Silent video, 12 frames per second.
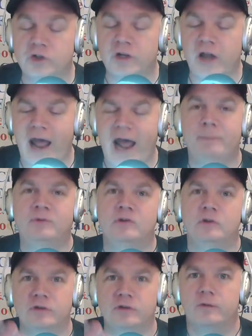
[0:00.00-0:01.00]
an
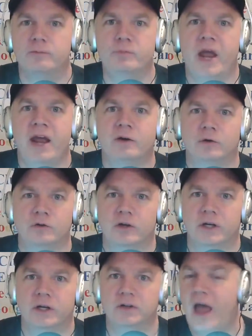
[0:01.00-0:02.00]
absence of banners
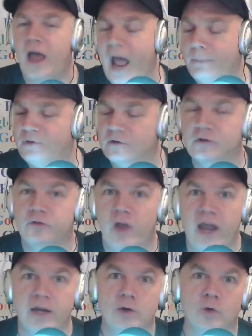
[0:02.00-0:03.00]
on it, absence of
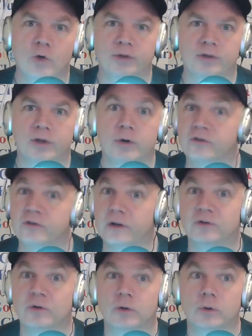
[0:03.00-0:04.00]
any corporate logos. And I
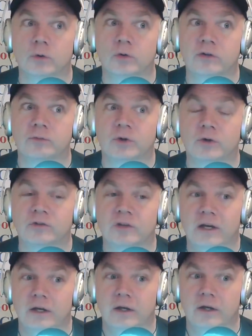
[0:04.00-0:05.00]
was going, holy smokes,
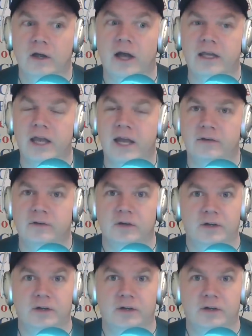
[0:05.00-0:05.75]
I get it.